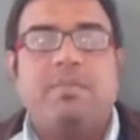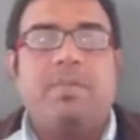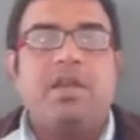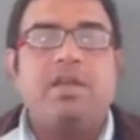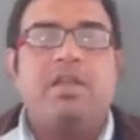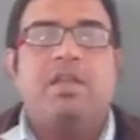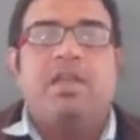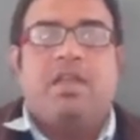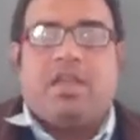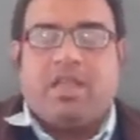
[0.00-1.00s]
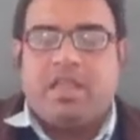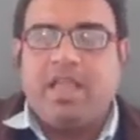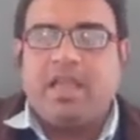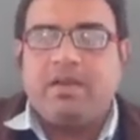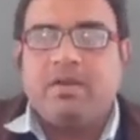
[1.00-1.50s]
But
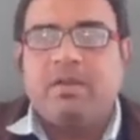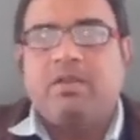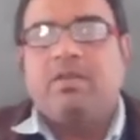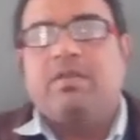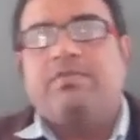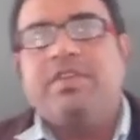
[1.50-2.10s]
here